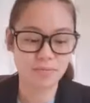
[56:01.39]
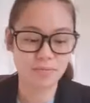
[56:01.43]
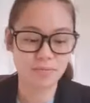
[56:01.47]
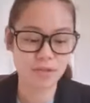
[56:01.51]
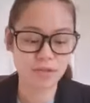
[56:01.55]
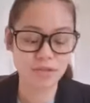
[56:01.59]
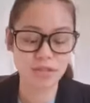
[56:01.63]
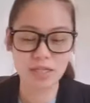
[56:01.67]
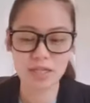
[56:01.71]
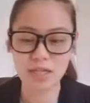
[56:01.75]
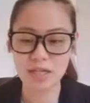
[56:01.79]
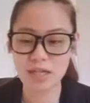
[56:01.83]

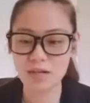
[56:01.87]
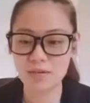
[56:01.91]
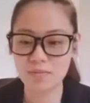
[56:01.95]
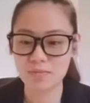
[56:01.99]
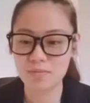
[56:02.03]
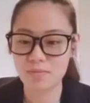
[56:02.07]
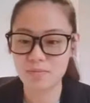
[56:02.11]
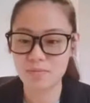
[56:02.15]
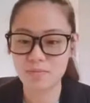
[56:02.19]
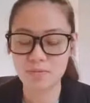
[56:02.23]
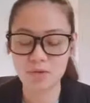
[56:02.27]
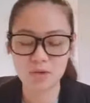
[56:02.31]
You did
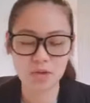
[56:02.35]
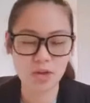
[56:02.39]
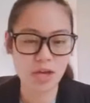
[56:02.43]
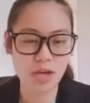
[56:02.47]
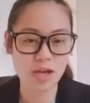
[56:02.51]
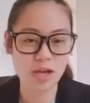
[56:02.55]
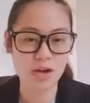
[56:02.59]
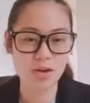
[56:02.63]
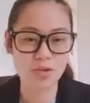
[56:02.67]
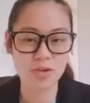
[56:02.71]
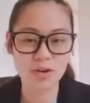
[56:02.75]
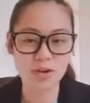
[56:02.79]
it.
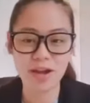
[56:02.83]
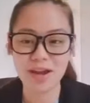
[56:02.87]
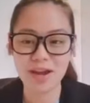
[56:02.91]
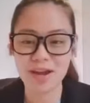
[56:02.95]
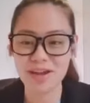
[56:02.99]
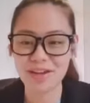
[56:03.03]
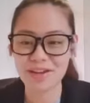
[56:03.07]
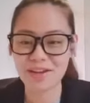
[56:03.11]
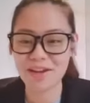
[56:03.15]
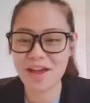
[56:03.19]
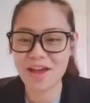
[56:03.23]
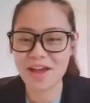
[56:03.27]
Shake out your
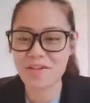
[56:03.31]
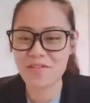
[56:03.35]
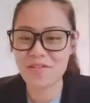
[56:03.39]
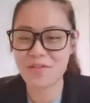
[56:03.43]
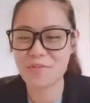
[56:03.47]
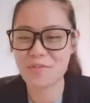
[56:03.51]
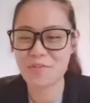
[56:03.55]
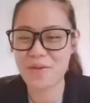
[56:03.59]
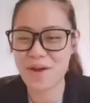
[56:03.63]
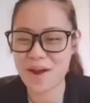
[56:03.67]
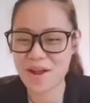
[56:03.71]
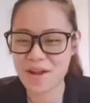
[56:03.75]
hand, have
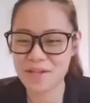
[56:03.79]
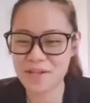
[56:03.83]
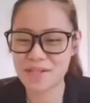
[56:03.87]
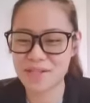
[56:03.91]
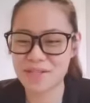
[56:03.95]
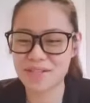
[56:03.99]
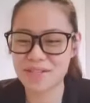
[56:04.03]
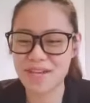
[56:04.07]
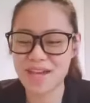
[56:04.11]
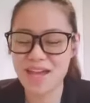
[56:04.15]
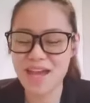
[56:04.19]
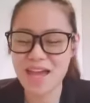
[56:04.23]
a
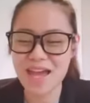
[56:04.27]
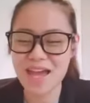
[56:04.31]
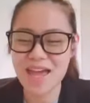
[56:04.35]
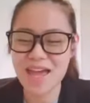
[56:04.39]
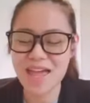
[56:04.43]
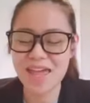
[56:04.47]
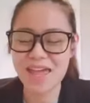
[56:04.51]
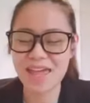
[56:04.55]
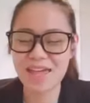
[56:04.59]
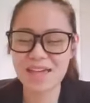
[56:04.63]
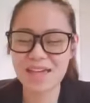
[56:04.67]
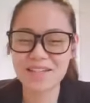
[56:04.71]
rest,
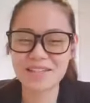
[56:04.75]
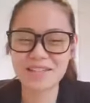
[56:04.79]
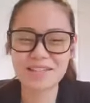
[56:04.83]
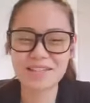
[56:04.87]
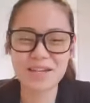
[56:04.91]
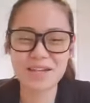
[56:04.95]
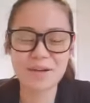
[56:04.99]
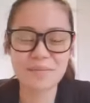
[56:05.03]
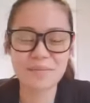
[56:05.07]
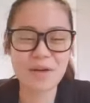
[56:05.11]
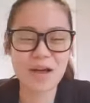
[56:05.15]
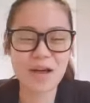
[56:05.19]
and
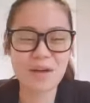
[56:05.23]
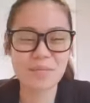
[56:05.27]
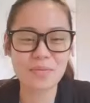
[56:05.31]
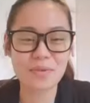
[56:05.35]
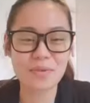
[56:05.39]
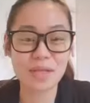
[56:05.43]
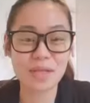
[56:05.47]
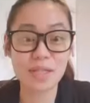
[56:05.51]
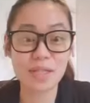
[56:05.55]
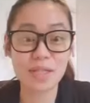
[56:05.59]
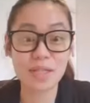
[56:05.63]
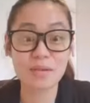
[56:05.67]
um, I
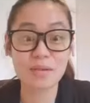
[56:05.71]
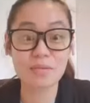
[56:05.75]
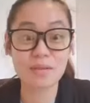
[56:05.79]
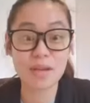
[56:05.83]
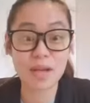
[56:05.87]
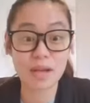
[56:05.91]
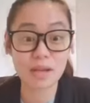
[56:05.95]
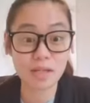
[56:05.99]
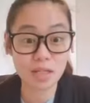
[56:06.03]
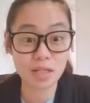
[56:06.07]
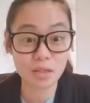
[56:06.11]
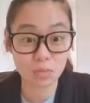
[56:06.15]
will see you
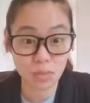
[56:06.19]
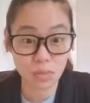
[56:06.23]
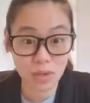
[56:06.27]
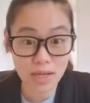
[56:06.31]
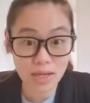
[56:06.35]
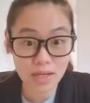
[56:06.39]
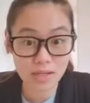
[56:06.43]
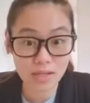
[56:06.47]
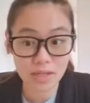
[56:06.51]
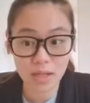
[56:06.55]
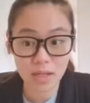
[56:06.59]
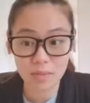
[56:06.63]
next
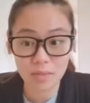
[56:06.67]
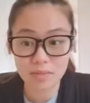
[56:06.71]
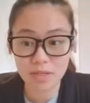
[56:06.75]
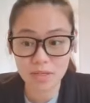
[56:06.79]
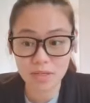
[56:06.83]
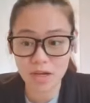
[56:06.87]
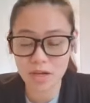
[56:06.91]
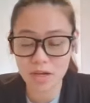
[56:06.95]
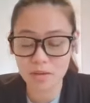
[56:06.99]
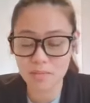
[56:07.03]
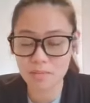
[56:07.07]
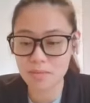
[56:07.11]
week, same
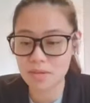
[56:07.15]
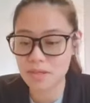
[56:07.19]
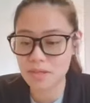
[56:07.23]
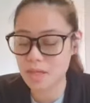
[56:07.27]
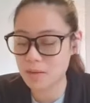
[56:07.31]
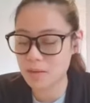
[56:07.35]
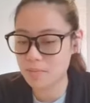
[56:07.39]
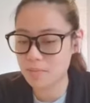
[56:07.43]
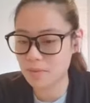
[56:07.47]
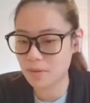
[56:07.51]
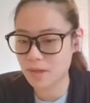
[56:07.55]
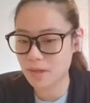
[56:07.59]
time,
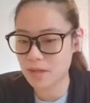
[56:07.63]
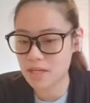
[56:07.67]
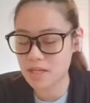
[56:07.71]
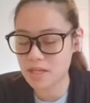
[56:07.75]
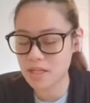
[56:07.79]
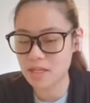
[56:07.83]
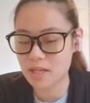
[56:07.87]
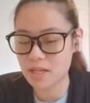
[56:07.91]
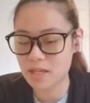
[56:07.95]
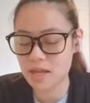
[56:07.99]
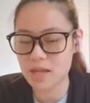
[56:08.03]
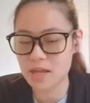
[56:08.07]
same
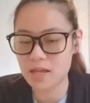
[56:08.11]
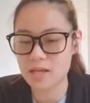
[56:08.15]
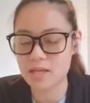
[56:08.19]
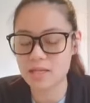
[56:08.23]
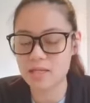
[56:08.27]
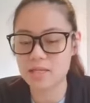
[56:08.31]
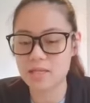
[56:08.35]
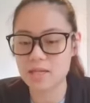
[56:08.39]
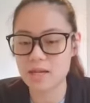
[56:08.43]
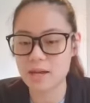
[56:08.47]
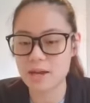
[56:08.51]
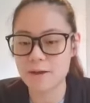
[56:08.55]
place,
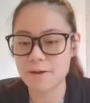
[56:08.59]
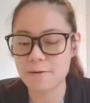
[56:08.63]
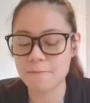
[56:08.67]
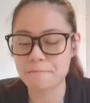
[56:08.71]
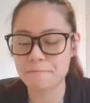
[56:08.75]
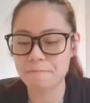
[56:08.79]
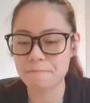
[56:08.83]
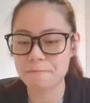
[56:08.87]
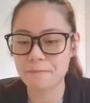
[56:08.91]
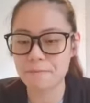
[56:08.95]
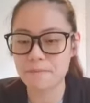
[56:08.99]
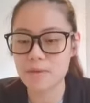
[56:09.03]
and
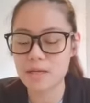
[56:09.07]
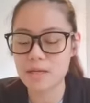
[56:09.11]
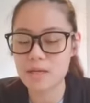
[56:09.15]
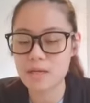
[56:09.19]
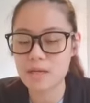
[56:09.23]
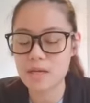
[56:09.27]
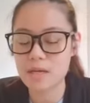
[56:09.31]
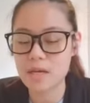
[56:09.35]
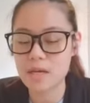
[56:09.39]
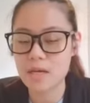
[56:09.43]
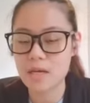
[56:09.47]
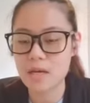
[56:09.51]
um,
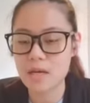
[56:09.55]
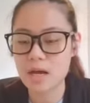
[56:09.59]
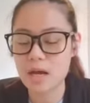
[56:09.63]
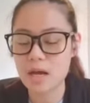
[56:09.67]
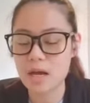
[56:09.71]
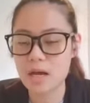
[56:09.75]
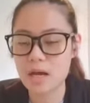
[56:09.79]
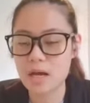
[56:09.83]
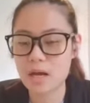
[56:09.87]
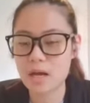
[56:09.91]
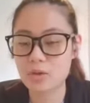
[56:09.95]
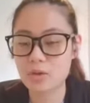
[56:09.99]

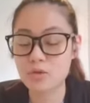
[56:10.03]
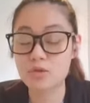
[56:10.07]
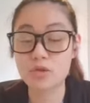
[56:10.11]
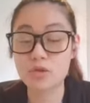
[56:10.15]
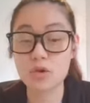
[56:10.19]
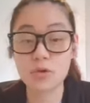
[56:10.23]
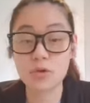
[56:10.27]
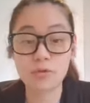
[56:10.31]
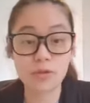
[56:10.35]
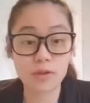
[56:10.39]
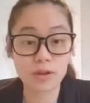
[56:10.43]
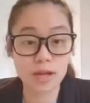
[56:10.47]
uh,
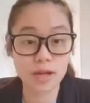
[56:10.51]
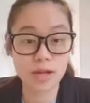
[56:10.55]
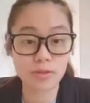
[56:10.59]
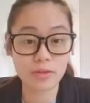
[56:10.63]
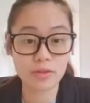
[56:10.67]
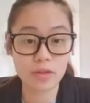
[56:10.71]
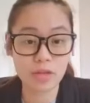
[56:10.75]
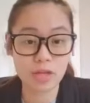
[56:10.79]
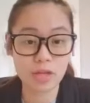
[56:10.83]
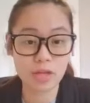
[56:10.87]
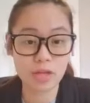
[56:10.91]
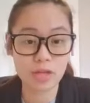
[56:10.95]
don't
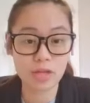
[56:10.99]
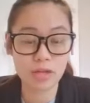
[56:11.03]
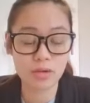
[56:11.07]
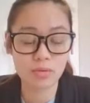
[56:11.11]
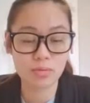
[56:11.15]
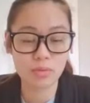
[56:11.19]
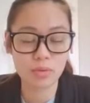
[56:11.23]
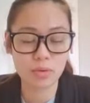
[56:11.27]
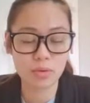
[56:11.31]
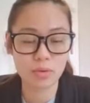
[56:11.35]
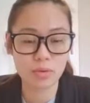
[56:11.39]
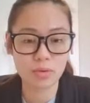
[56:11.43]
forget
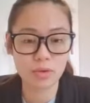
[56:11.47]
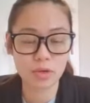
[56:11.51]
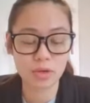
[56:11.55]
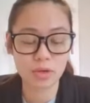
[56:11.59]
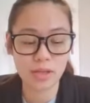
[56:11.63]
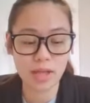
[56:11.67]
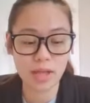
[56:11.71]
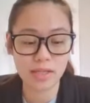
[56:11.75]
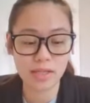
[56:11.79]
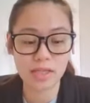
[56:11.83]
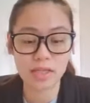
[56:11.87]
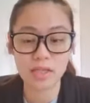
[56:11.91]
the the
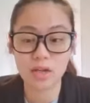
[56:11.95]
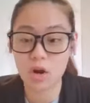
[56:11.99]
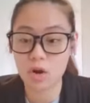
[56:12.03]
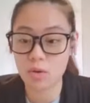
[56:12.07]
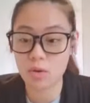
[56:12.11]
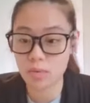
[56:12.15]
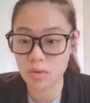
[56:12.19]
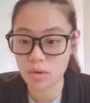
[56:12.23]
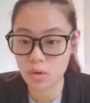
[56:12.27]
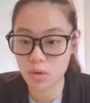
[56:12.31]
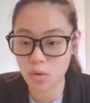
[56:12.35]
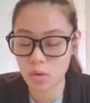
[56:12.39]
classes
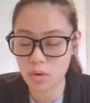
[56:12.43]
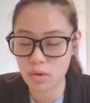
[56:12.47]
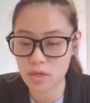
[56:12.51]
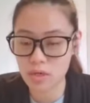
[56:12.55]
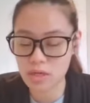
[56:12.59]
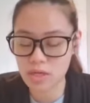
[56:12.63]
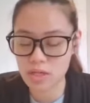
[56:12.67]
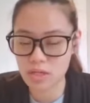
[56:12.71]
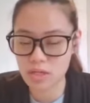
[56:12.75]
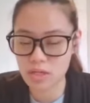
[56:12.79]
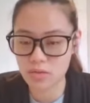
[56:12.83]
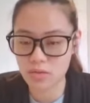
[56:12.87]
are
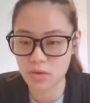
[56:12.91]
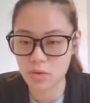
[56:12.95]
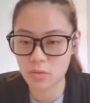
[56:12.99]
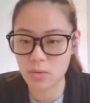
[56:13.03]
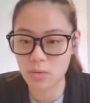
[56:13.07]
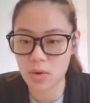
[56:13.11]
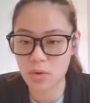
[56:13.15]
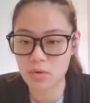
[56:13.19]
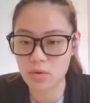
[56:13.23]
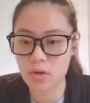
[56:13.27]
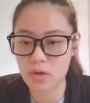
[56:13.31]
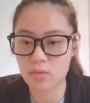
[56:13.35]
recorded, so you're
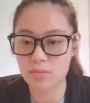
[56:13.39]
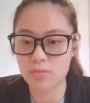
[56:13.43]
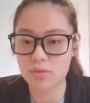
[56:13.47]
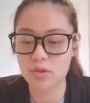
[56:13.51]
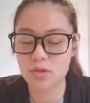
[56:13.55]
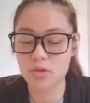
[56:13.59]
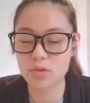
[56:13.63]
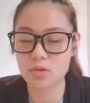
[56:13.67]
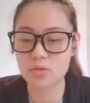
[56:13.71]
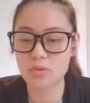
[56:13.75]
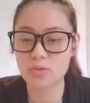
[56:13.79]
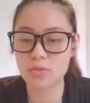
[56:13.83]
welcome
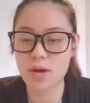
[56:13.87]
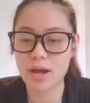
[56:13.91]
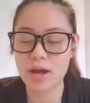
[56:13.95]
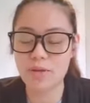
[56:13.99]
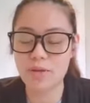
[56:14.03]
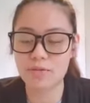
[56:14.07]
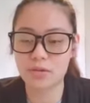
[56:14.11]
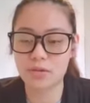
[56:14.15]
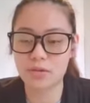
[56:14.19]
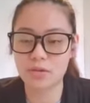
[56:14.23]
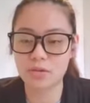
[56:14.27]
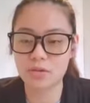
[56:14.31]
to
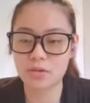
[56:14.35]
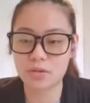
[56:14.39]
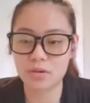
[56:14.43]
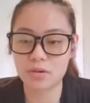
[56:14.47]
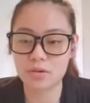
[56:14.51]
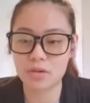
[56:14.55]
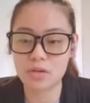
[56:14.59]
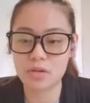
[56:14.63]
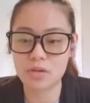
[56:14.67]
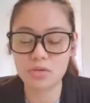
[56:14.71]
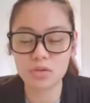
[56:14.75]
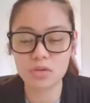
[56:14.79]
have a look
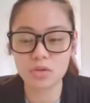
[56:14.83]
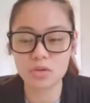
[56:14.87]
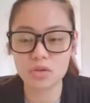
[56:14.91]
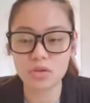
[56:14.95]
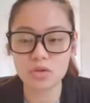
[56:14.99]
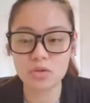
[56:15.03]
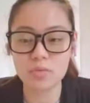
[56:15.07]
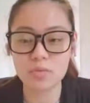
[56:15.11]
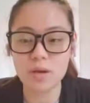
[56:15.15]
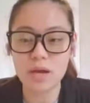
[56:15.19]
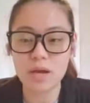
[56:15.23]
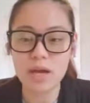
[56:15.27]
on
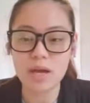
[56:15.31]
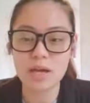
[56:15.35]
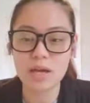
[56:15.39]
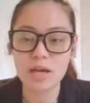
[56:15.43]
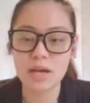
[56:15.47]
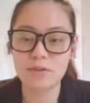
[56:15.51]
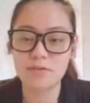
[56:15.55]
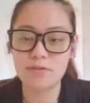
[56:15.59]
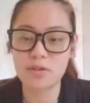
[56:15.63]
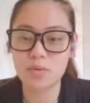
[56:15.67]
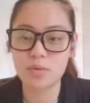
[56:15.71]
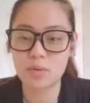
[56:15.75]
YouTube
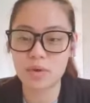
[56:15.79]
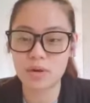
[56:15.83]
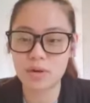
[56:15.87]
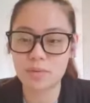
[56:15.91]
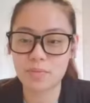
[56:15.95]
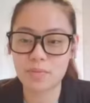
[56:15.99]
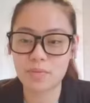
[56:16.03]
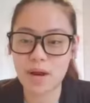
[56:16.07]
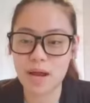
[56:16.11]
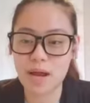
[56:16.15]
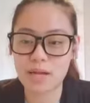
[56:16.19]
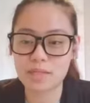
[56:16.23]
if you want
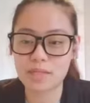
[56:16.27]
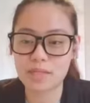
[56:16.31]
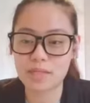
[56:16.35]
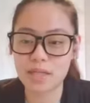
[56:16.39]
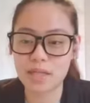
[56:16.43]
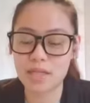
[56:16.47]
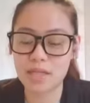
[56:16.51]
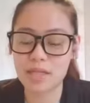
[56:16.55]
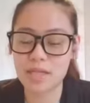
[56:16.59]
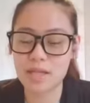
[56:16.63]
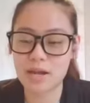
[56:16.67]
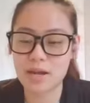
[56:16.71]
to
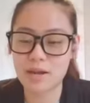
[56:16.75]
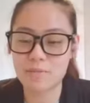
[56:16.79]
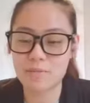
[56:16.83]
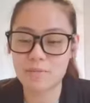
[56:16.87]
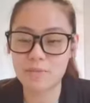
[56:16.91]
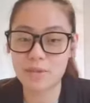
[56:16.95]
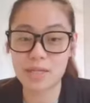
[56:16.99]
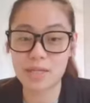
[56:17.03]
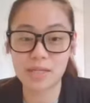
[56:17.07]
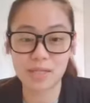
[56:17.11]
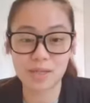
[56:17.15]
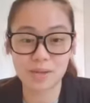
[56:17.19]
practice
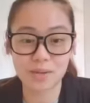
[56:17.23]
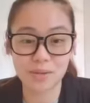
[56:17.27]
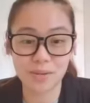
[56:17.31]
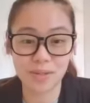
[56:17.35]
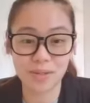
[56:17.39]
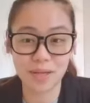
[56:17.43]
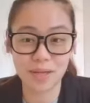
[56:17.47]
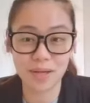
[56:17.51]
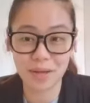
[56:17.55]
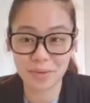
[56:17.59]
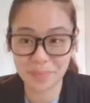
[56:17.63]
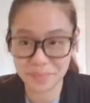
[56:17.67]
um, these
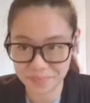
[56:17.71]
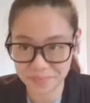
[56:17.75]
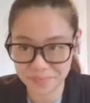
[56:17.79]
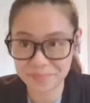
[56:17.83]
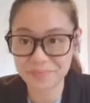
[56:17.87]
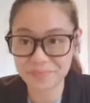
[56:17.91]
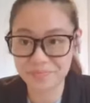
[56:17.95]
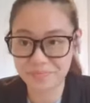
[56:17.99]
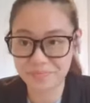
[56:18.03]
skills again.